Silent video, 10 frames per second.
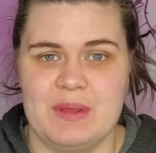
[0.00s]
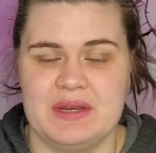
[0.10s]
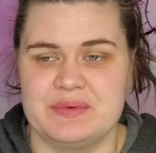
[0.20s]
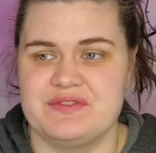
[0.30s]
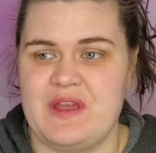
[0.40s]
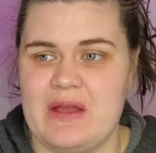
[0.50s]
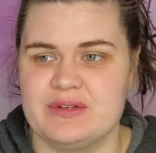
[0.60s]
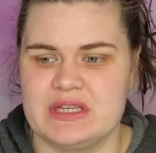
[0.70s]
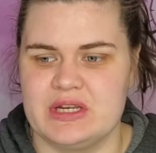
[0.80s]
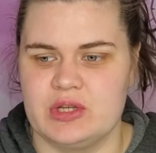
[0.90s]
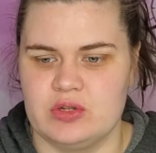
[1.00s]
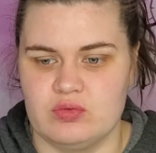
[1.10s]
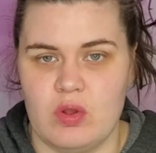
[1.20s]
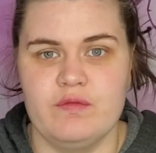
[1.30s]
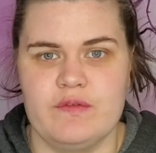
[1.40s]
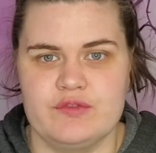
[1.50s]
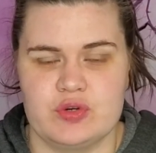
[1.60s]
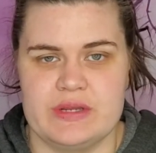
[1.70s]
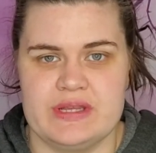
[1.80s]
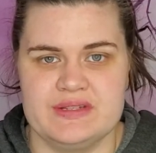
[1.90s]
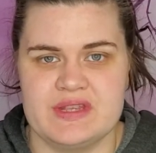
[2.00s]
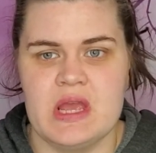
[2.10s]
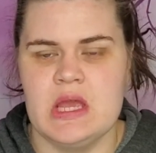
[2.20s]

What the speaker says: and it was found in a grove of trees